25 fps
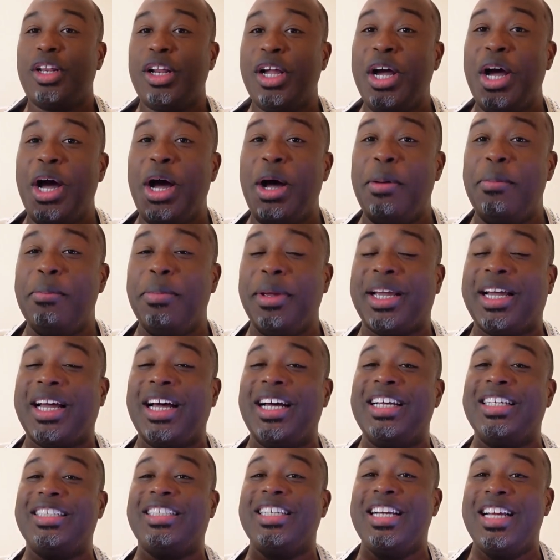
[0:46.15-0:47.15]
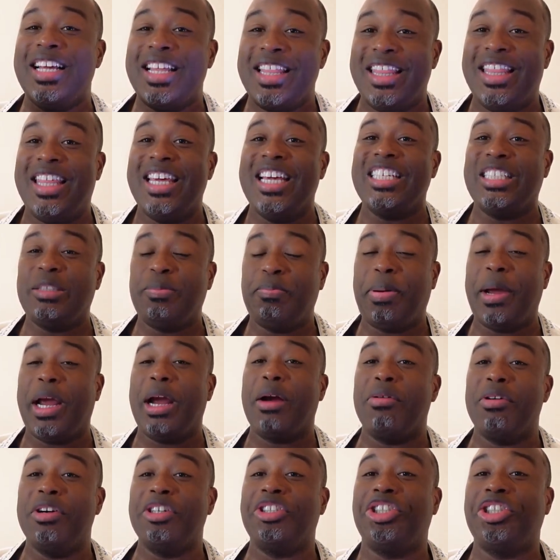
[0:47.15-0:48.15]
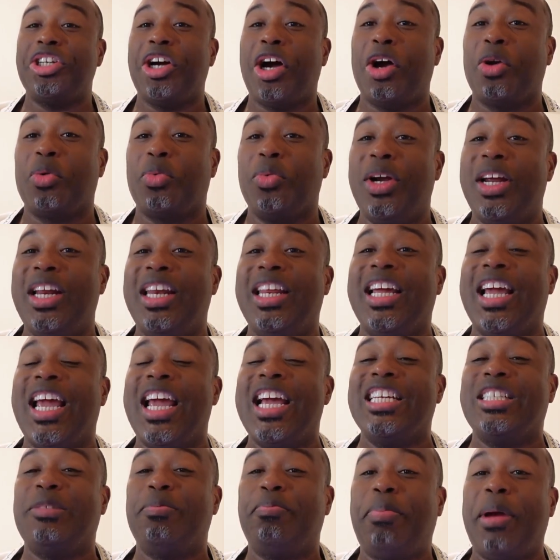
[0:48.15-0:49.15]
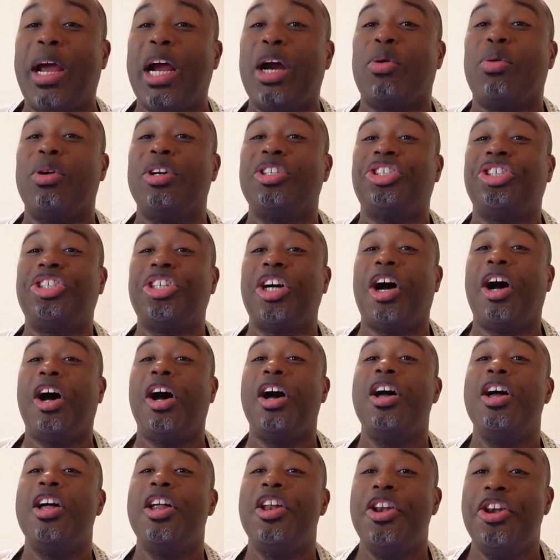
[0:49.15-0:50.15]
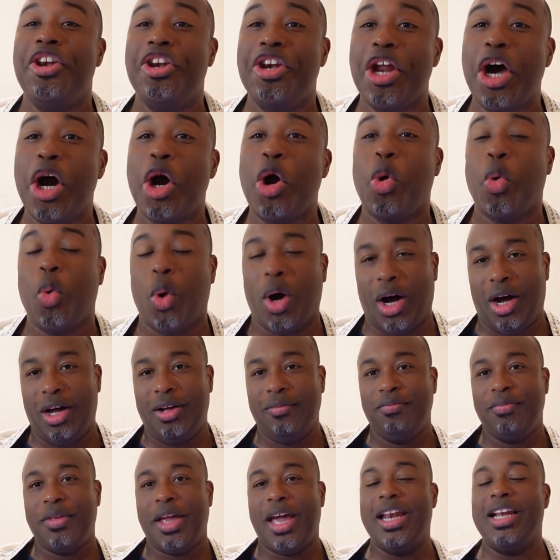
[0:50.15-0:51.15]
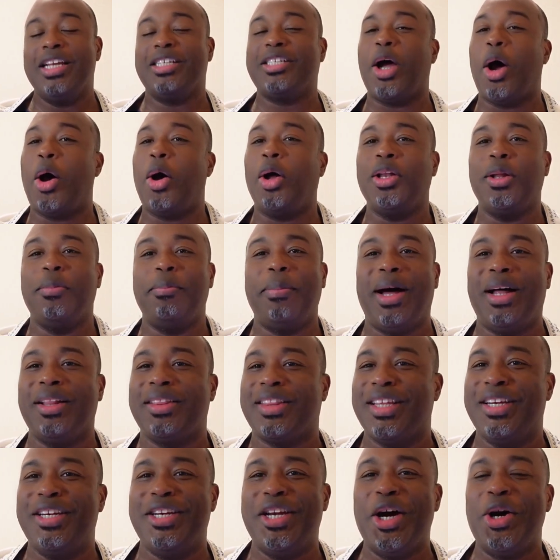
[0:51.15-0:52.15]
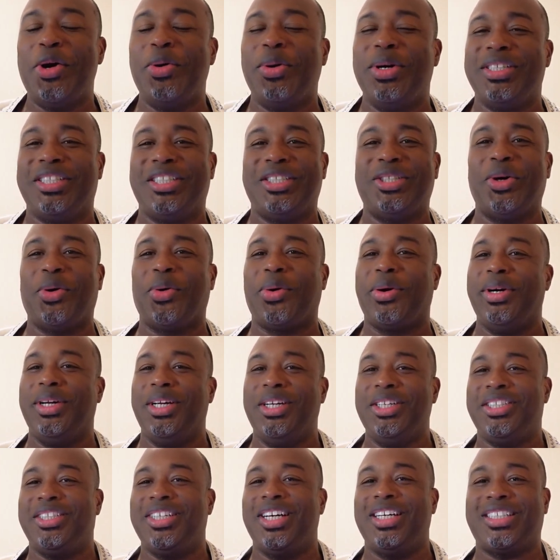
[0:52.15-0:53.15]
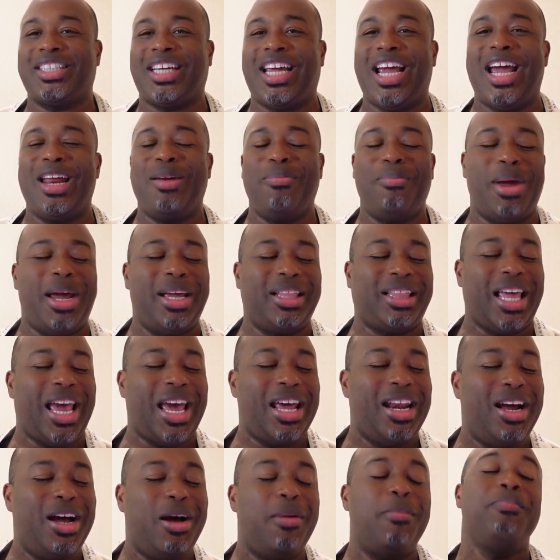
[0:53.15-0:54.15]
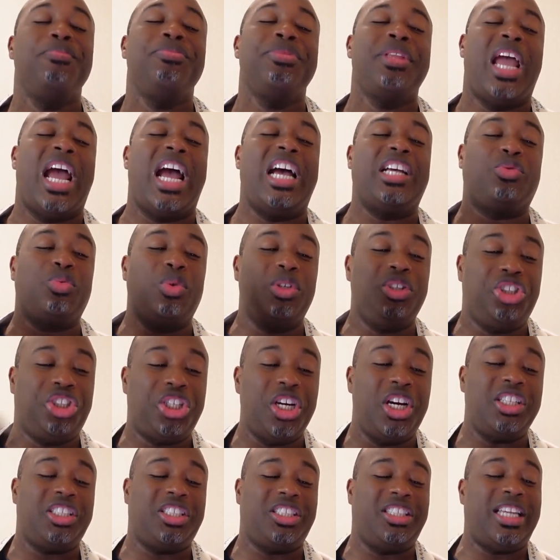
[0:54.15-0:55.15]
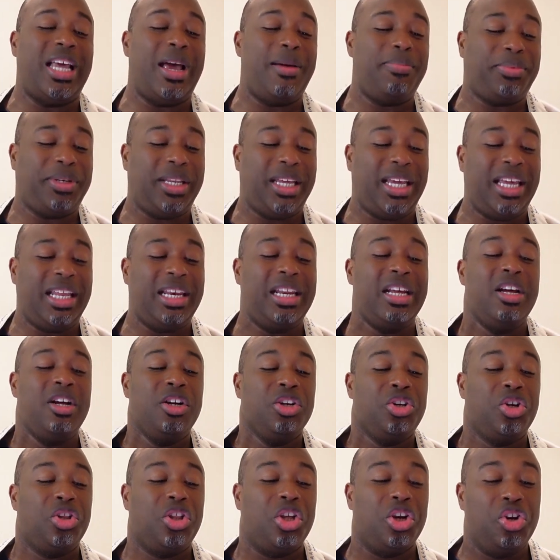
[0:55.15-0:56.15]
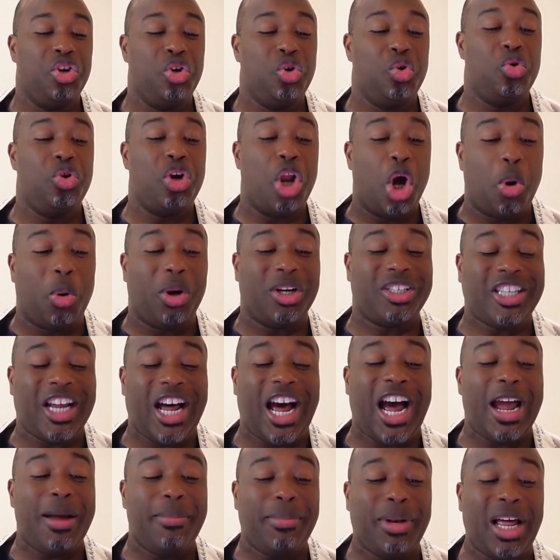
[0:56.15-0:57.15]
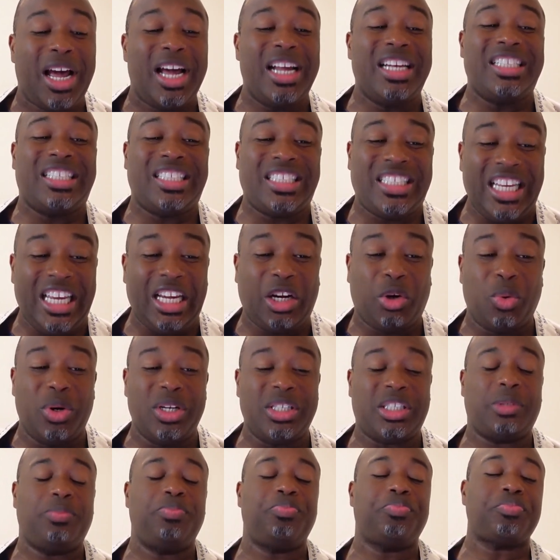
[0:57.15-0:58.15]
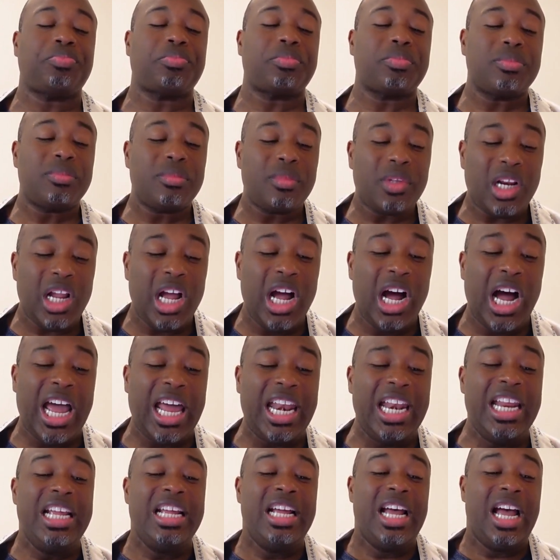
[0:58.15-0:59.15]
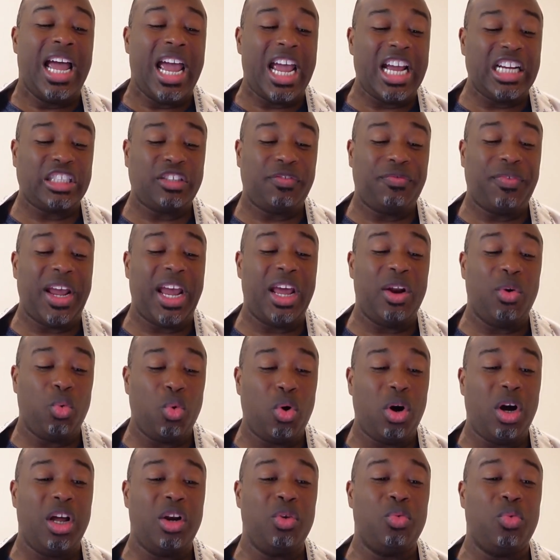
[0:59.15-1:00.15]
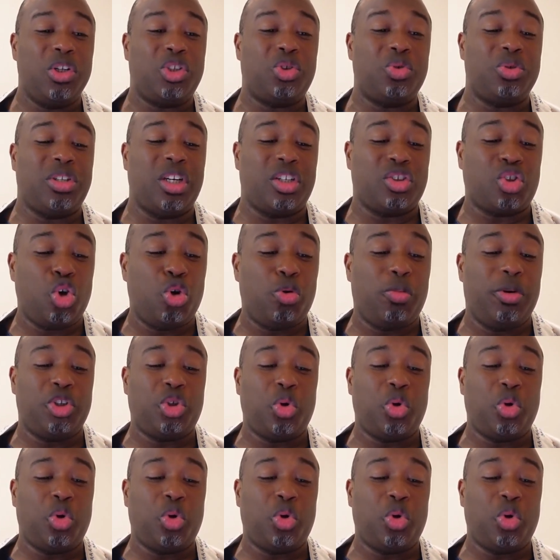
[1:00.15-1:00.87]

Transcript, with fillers: um, because this Parashah reading is Parashah Noah. And it's all about the Noah story. You just can't make that up. As we just stepped into the new Noah timeline sequence, Uh, Heshvan one, which was October